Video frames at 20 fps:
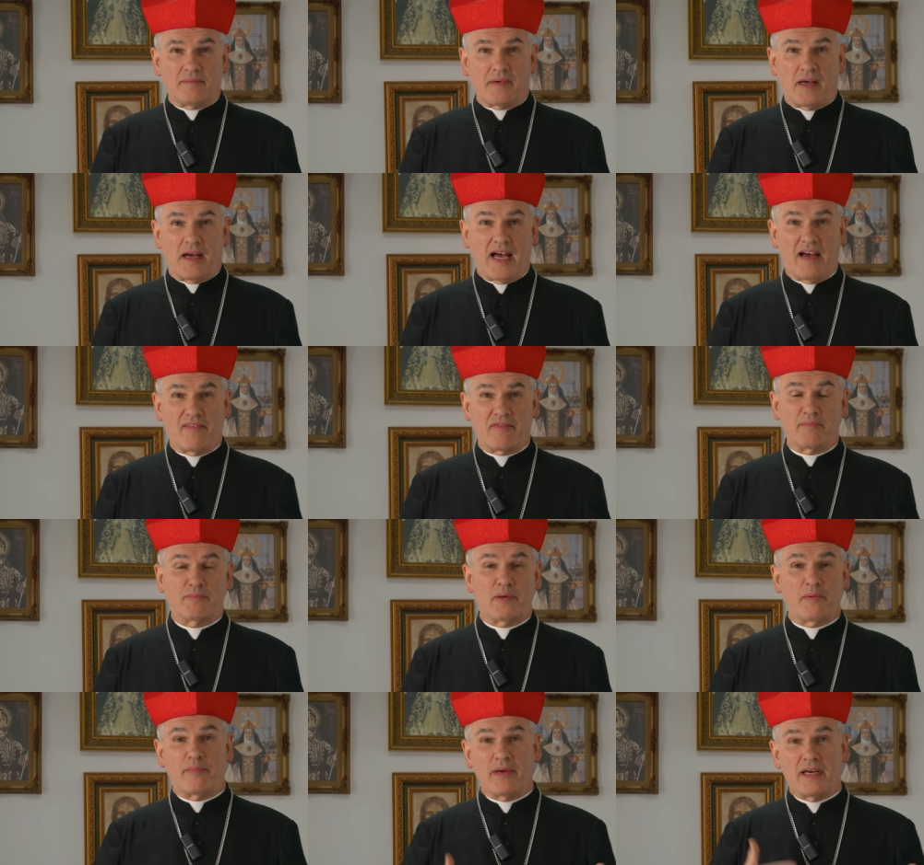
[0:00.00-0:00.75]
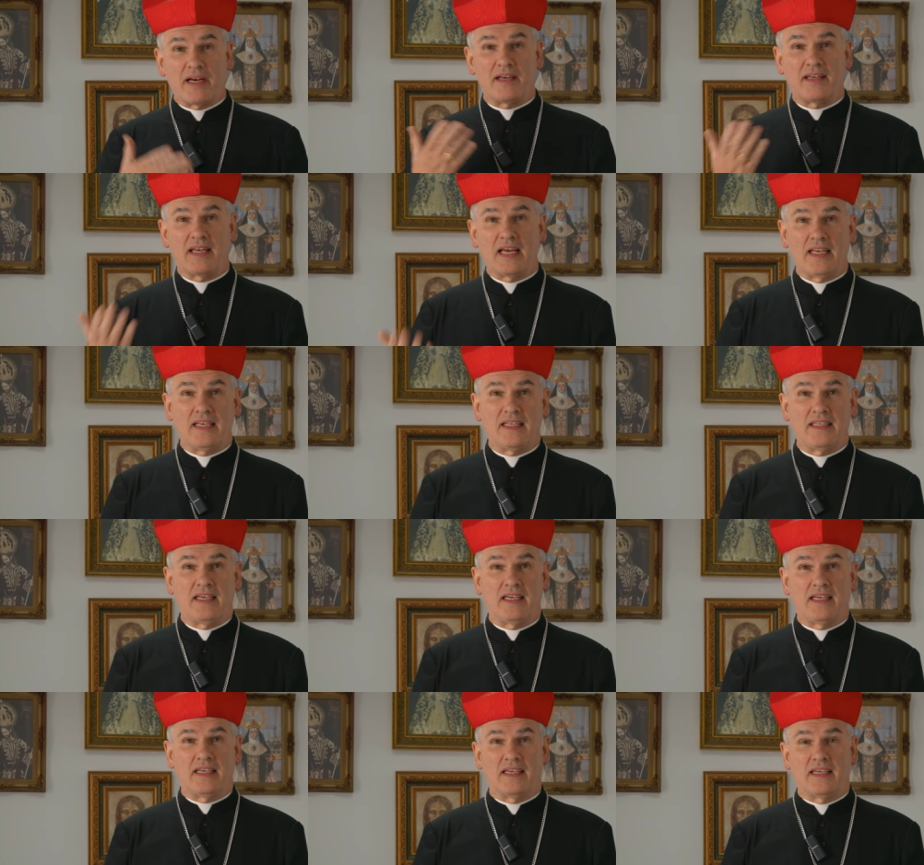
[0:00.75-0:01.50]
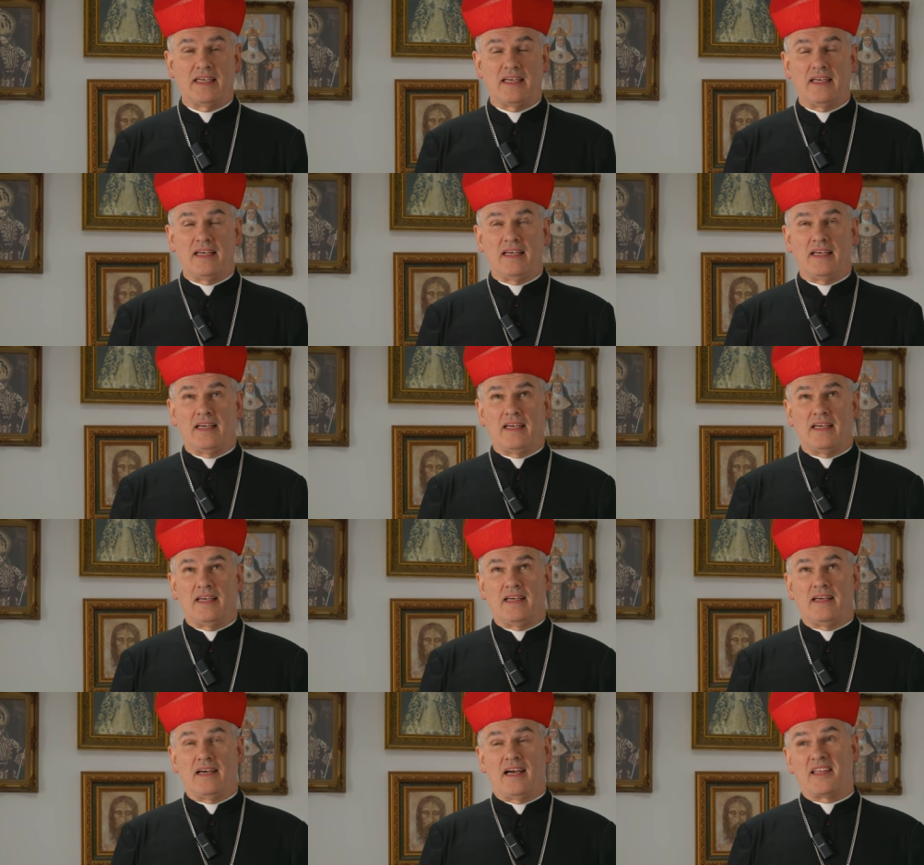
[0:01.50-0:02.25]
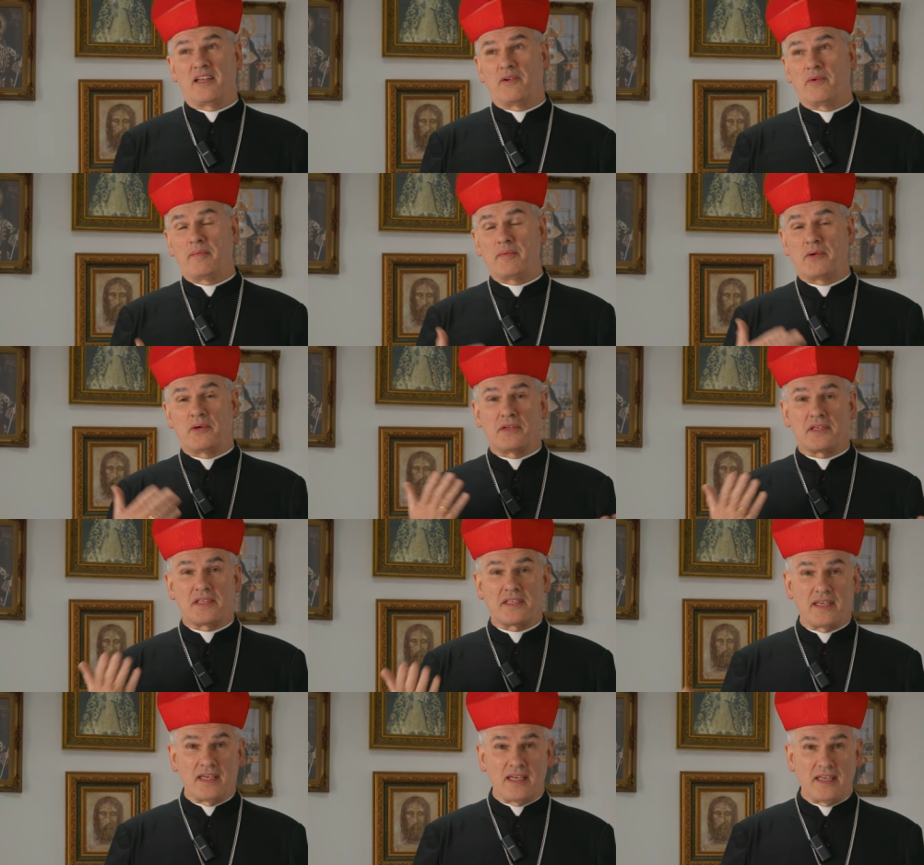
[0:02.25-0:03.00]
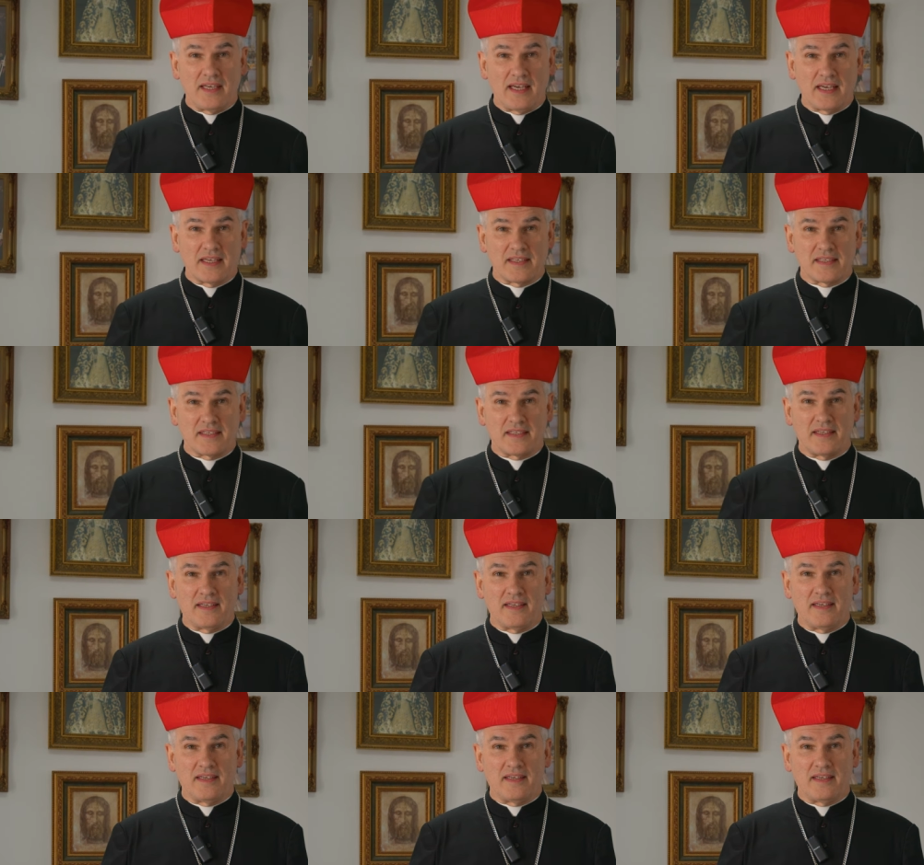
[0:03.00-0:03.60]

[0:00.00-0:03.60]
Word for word: I haven't prepared anything. I don't know what I'm going to say next,